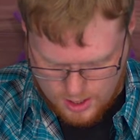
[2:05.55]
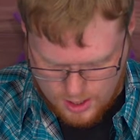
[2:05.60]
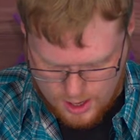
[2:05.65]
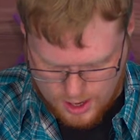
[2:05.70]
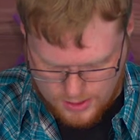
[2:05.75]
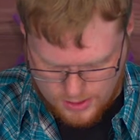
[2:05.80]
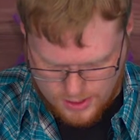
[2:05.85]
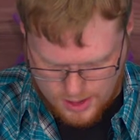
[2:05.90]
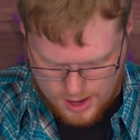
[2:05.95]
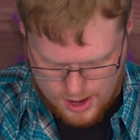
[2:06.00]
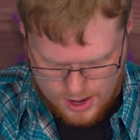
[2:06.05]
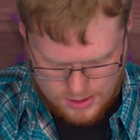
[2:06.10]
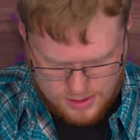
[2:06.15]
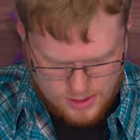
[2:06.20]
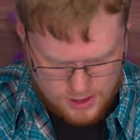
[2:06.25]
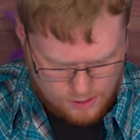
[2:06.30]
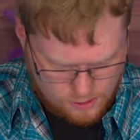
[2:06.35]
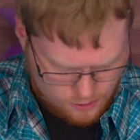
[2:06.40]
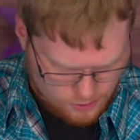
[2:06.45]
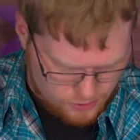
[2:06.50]
And then
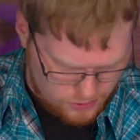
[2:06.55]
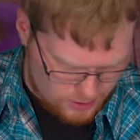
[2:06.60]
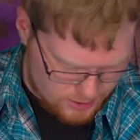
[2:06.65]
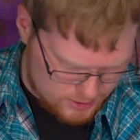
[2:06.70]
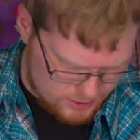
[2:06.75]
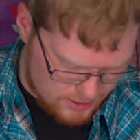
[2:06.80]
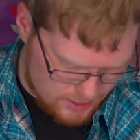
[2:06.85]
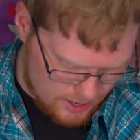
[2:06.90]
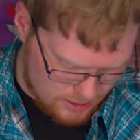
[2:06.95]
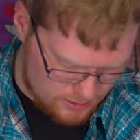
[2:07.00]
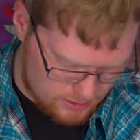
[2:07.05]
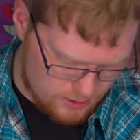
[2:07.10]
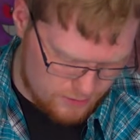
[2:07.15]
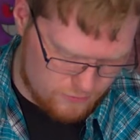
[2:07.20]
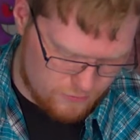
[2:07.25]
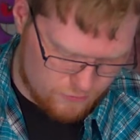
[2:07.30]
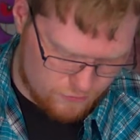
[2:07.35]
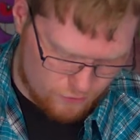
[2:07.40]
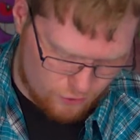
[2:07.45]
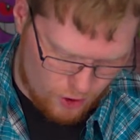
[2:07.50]
the other thing is that the
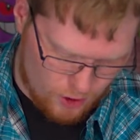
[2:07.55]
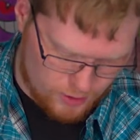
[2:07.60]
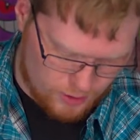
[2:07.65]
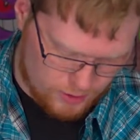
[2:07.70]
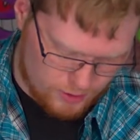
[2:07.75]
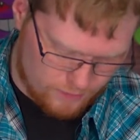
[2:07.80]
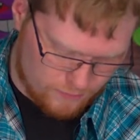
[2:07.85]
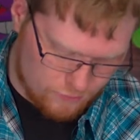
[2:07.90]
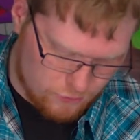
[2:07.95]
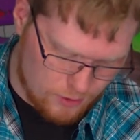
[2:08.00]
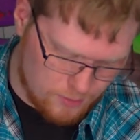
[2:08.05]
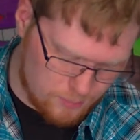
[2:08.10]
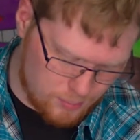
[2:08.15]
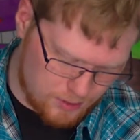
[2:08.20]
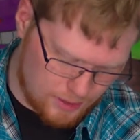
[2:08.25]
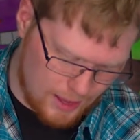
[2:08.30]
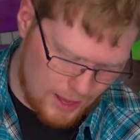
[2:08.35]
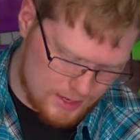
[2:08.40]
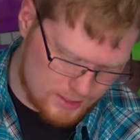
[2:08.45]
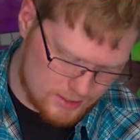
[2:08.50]
front, like the front
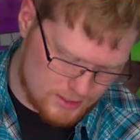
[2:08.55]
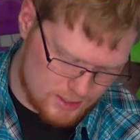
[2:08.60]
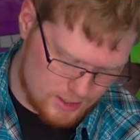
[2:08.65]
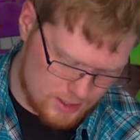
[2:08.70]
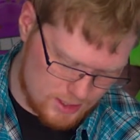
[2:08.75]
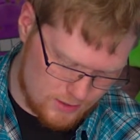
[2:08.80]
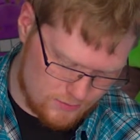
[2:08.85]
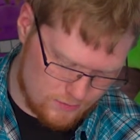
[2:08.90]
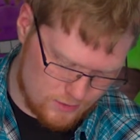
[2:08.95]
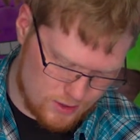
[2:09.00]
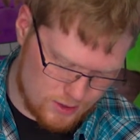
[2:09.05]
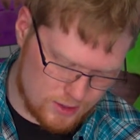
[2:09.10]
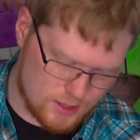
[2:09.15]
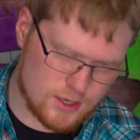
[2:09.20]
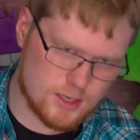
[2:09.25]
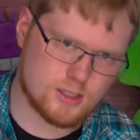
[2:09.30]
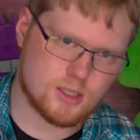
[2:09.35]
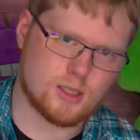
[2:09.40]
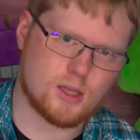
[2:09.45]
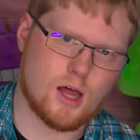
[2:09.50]
plastic even,
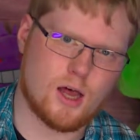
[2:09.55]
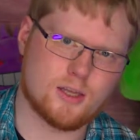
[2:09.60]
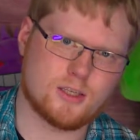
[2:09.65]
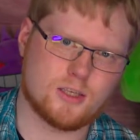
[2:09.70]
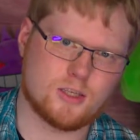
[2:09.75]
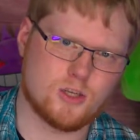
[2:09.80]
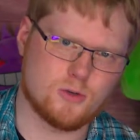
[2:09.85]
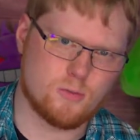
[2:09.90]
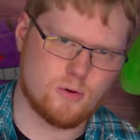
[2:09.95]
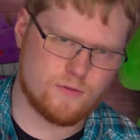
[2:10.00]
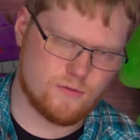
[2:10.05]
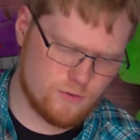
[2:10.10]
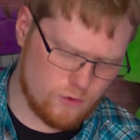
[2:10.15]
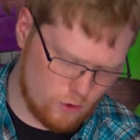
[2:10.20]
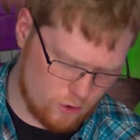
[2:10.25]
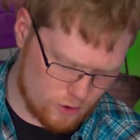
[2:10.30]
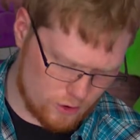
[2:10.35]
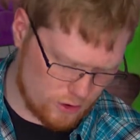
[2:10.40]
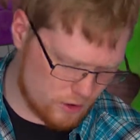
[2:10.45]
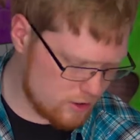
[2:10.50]
is glossy. So
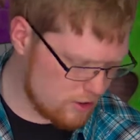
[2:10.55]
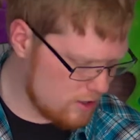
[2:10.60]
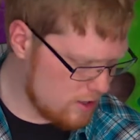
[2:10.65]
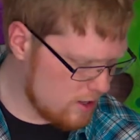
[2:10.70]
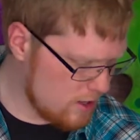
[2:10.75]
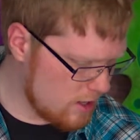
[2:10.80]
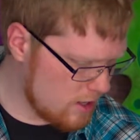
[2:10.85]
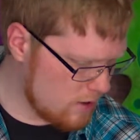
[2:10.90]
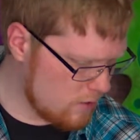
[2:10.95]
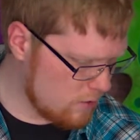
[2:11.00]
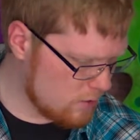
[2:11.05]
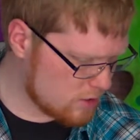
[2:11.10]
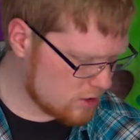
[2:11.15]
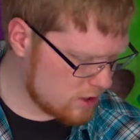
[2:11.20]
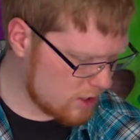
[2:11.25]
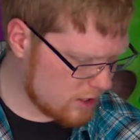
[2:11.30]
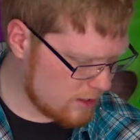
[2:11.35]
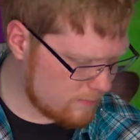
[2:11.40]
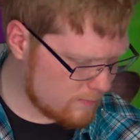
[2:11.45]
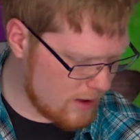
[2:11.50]
before, it was
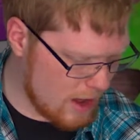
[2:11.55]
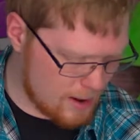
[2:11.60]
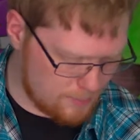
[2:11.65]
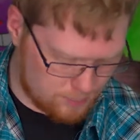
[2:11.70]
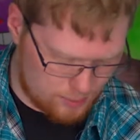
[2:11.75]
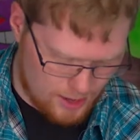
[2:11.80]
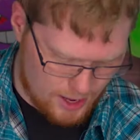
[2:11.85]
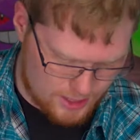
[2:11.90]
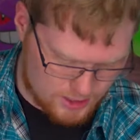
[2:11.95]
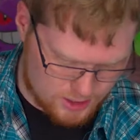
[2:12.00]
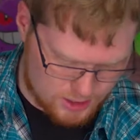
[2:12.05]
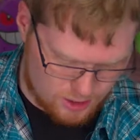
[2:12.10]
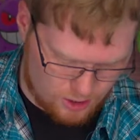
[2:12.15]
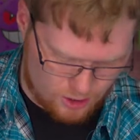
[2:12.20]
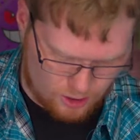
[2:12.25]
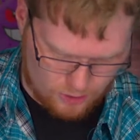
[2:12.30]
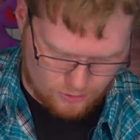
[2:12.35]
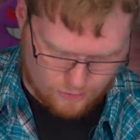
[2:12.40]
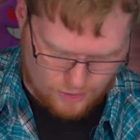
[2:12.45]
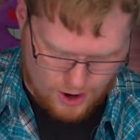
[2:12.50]
like a matte plastic
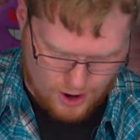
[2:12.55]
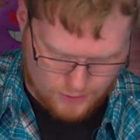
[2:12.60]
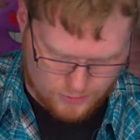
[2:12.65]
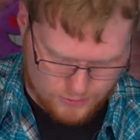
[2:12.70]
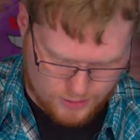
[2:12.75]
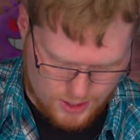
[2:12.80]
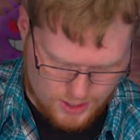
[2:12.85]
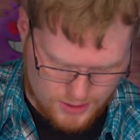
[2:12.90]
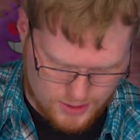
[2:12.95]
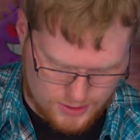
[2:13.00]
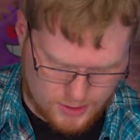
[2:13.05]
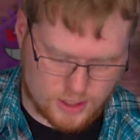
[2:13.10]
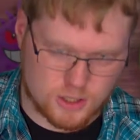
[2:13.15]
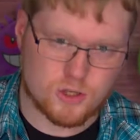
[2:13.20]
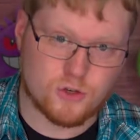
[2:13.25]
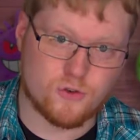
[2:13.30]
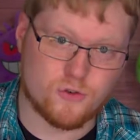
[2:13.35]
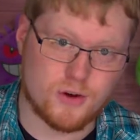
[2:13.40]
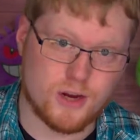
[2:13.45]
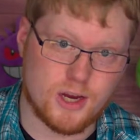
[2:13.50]
all around, and then the
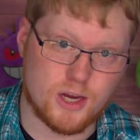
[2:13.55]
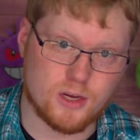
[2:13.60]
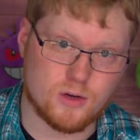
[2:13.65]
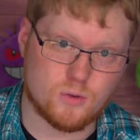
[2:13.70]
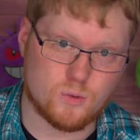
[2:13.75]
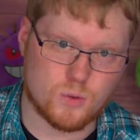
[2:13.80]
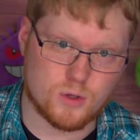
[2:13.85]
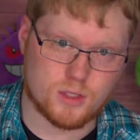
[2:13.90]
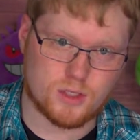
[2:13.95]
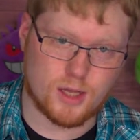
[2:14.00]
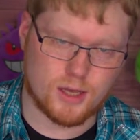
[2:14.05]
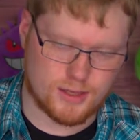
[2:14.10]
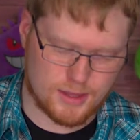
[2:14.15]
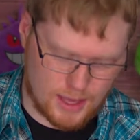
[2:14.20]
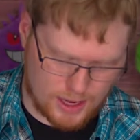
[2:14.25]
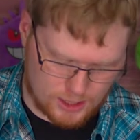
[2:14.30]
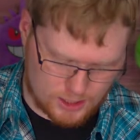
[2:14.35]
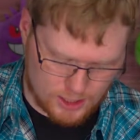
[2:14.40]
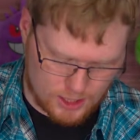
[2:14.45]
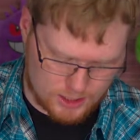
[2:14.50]
screen was like
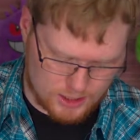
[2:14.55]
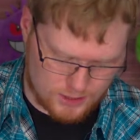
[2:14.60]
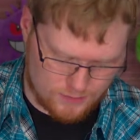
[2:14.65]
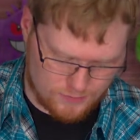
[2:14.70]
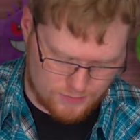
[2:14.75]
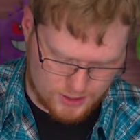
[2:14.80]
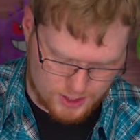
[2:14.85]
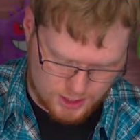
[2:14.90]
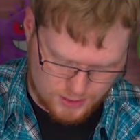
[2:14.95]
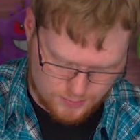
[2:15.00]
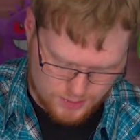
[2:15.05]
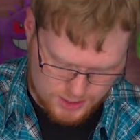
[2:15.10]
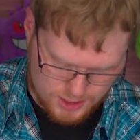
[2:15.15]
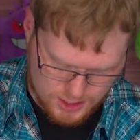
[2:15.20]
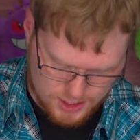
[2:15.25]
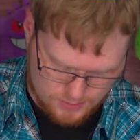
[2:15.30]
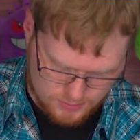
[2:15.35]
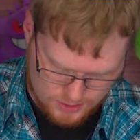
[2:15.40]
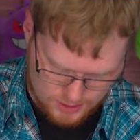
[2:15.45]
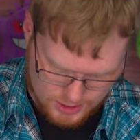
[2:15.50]
that glossy finish, but it
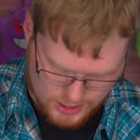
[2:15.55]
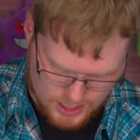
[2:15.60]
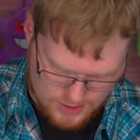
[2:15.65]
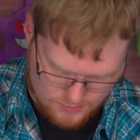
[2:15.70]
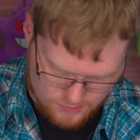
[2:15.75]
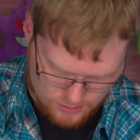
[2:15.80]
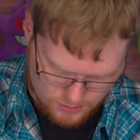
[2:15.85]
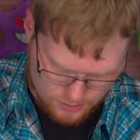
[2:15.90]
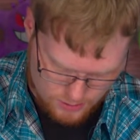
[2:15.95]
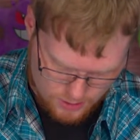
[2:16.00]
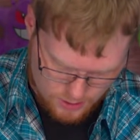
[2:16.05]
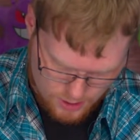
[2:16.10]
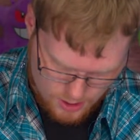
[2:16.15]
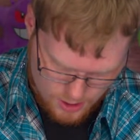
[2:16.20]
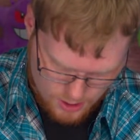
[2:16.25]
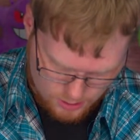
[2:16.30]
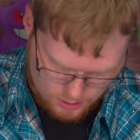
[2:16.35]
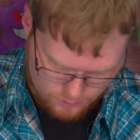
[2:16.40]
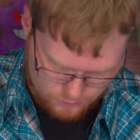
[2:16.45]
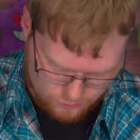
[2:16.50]
seems like even
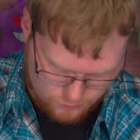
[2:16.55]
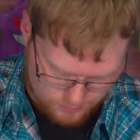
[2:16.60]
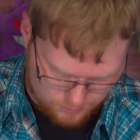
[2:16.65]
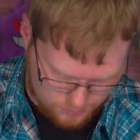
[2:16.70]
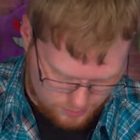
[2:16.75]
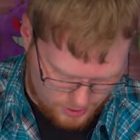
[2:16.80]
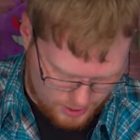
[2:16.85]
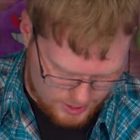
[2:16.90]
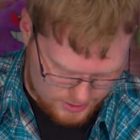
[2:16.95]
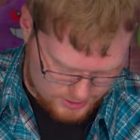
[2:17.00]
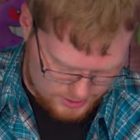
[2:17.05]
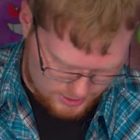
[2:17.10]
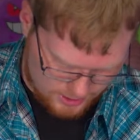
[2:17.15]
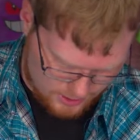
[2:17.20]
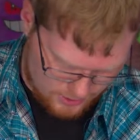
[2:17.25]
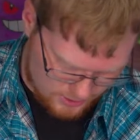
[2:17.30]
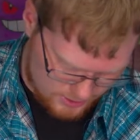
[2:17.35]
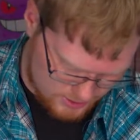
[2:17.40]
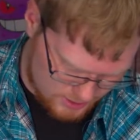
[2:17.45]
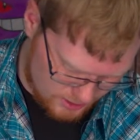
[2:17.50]
the front plastic
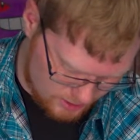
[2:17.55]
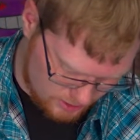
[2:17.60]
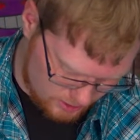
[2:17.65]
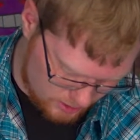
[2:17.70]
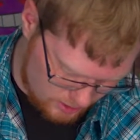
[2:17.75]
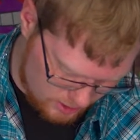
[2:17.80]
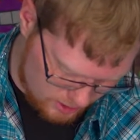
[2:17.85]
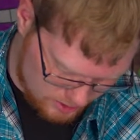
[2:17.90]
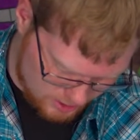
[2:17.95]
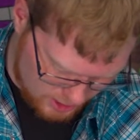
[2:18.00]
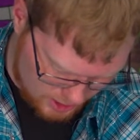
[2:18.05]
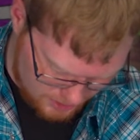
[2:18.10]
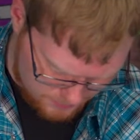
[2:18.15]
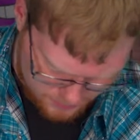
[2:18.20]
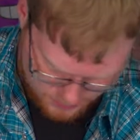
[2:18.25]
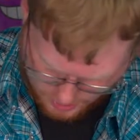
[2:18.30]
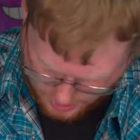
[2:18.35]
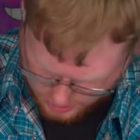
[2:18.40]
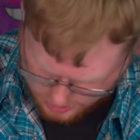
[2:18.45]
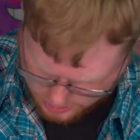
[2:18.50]
now has that gloss.
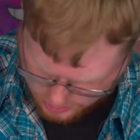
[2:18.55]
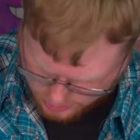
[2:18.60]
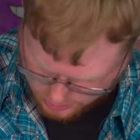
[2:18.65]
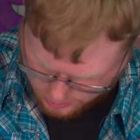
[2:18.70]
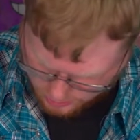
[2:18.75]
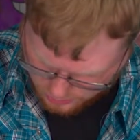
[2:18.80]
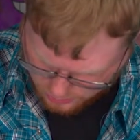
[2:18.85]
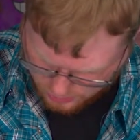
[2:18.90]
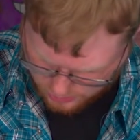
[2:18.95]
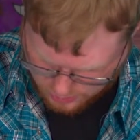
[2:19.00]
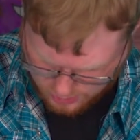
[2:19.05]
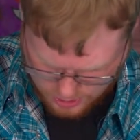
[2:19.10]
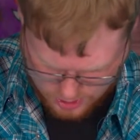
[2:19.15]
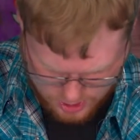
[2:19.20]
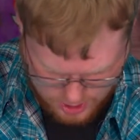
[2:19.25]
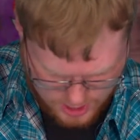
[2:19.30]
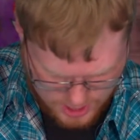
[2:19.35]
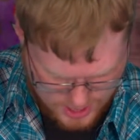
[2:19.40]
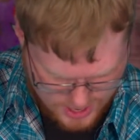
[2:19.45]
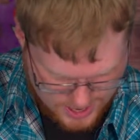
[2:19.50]
I'm not sure
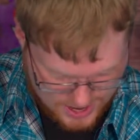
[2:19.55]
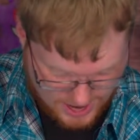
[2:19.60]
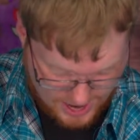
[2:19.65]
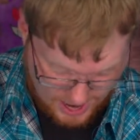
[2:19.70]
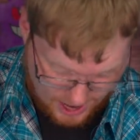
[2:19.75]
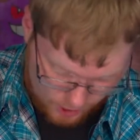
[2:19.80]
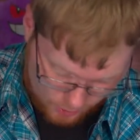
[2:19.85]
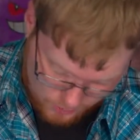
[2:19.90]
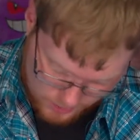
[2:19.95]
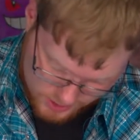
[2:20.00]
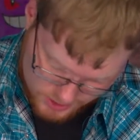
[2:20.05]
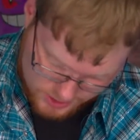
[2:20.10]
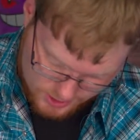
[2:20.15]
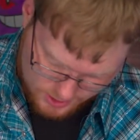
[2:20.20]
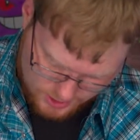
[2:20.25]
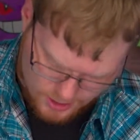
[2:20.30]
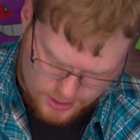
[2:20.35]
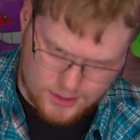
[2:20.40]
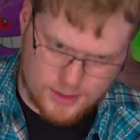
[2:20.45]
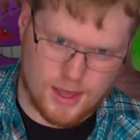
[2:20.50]
how much I
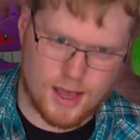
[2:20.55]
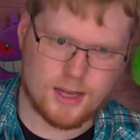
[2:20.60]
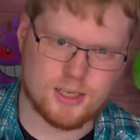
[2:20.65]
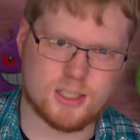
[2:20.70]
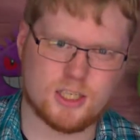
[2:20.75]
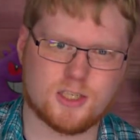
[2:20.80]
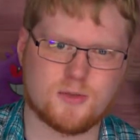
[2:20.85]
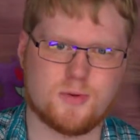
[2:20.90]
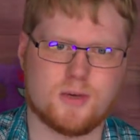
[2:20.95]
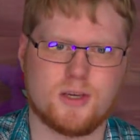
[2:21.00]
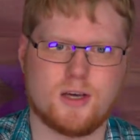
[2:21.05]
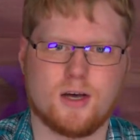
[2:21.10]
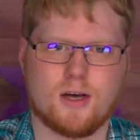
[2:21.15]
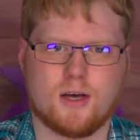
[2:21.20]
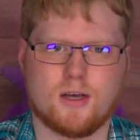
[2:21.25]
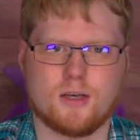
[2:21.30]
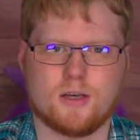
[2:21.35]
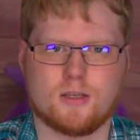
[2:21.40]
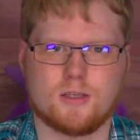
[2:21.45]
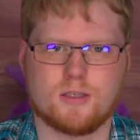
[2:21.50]
like that, just
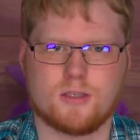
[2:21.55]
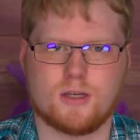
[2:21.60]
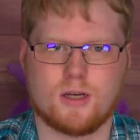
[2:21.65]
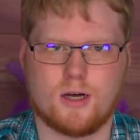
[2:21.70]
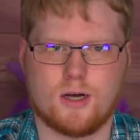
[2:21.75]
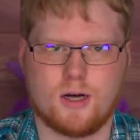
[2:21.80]
because